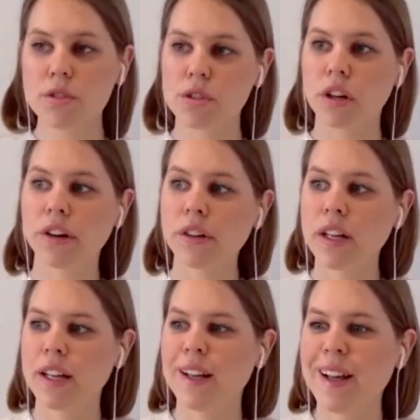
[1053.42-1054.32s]
So,
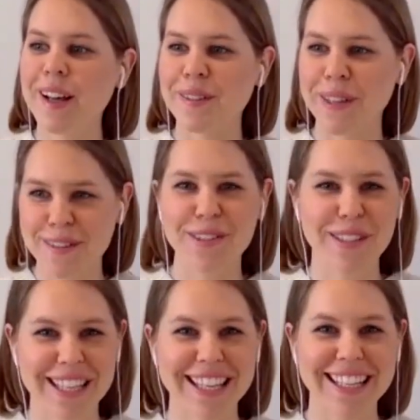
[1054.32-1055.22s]
whenever
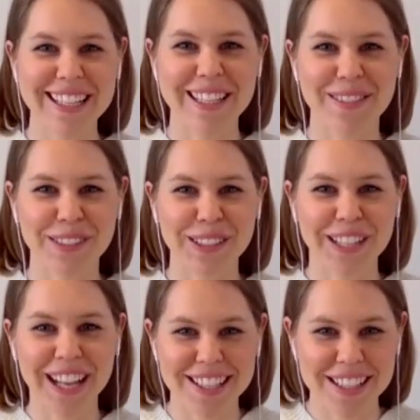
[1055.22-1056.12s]
we hit um, you know
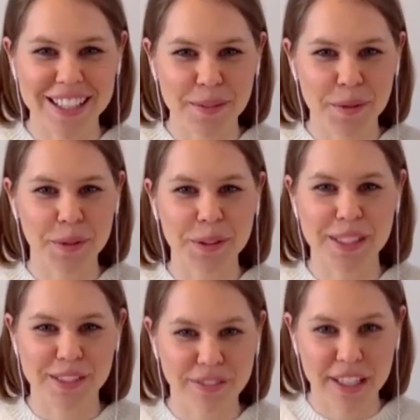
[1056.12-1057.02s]
hard times or
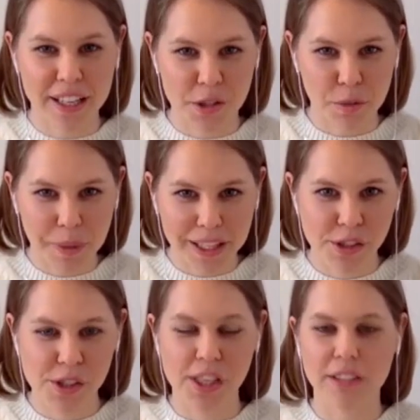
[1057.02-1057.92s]
there's a financial
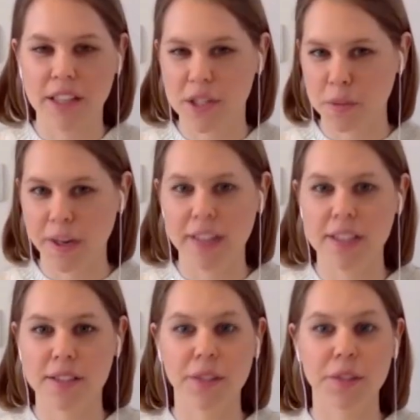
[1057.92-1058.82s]
pinch, a larger
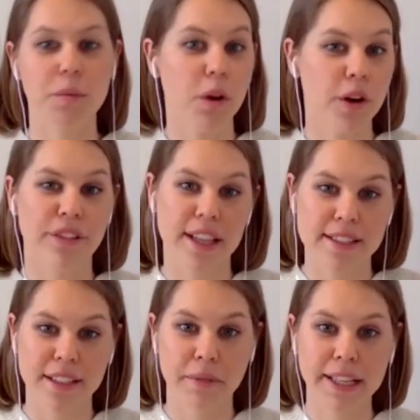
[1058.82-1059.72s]
practice goes, "What
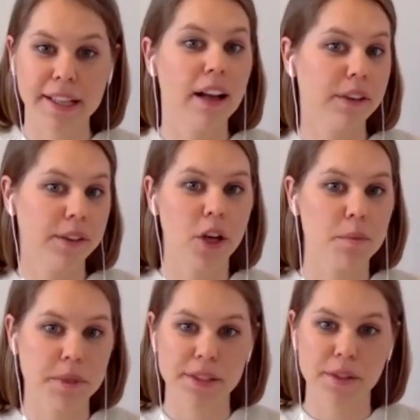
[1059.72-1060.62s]
overheads can we cut?"
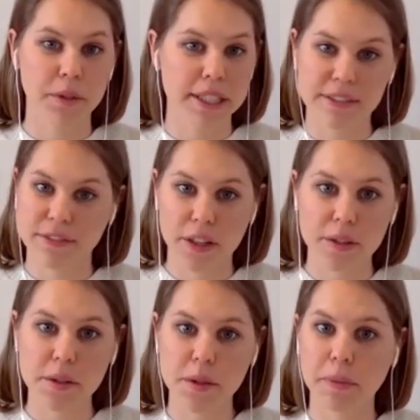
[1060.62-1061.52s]
Comms is always
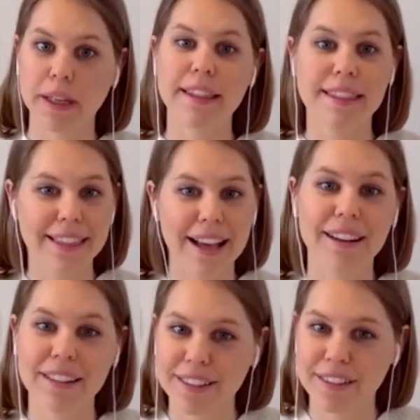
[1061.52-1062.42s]
first, but
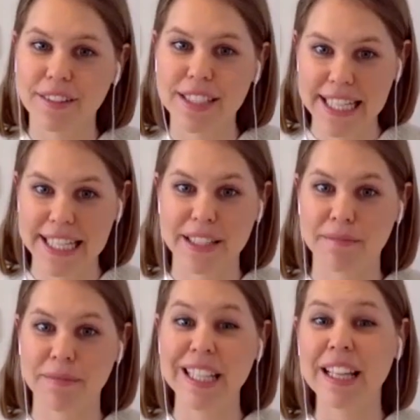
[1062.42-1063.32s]
that
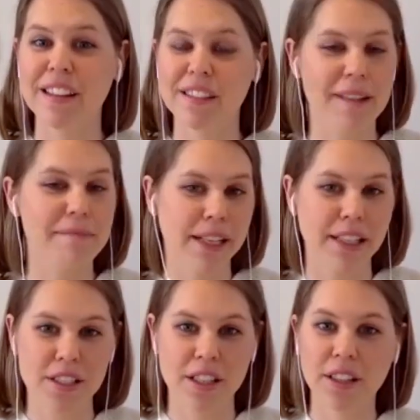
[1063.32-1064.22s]
team that
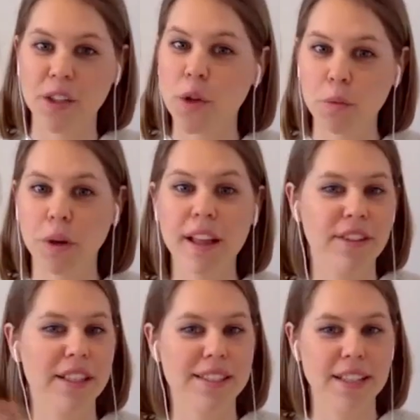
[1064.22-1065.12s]
manager,
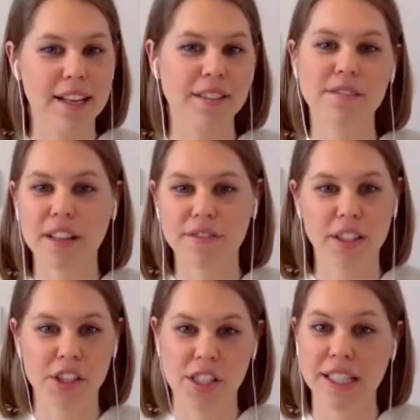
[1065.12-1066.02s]
whatever the size of that
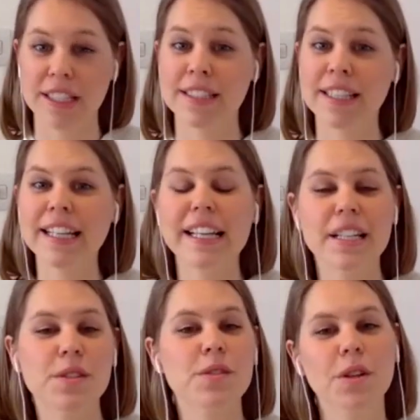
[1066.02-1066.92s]
function is,
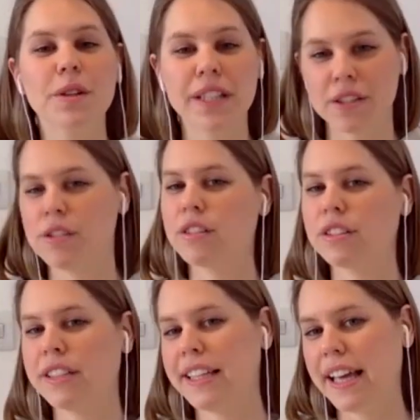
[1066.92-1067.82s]
is so
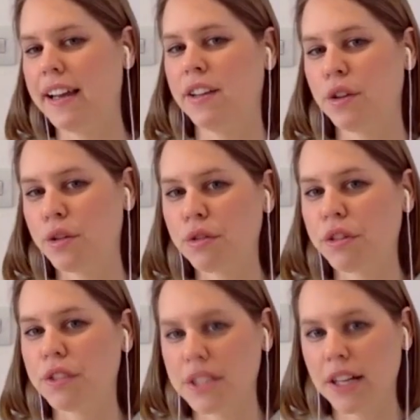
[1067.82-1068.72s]
integral in getting you
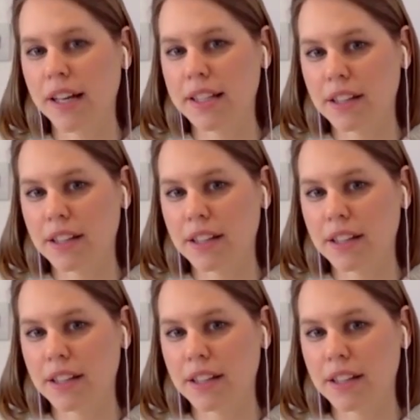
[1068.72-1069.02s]
through the tight